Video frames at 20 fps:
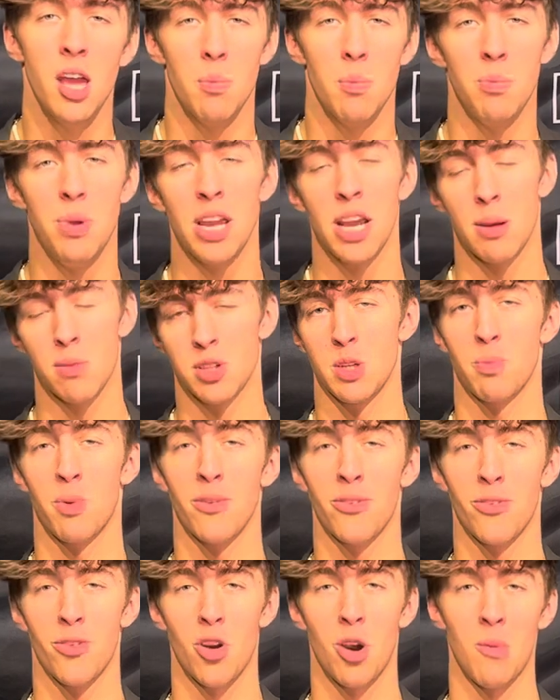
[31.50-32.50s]
being able to
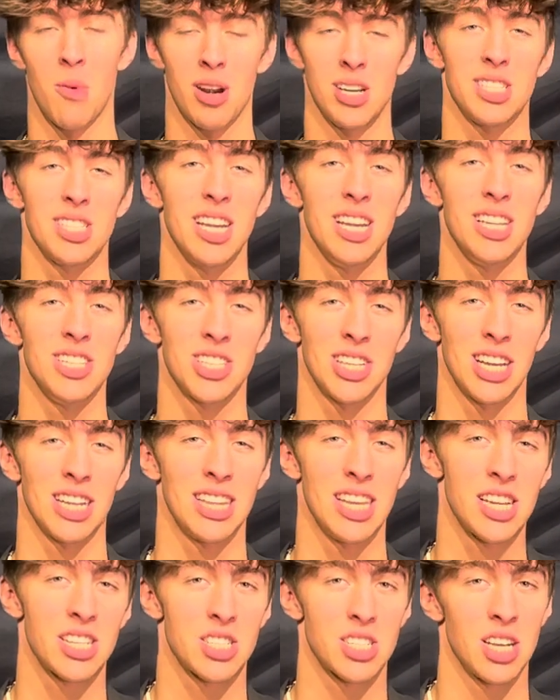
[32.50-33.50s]
perform on a stage like
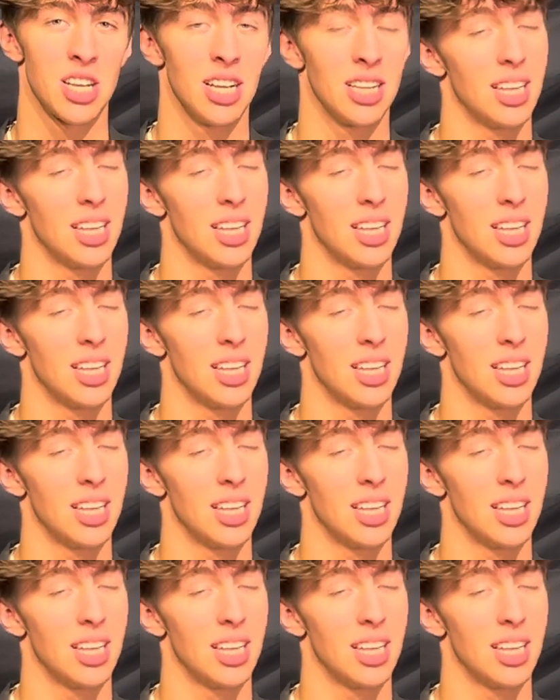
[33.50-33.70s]
this,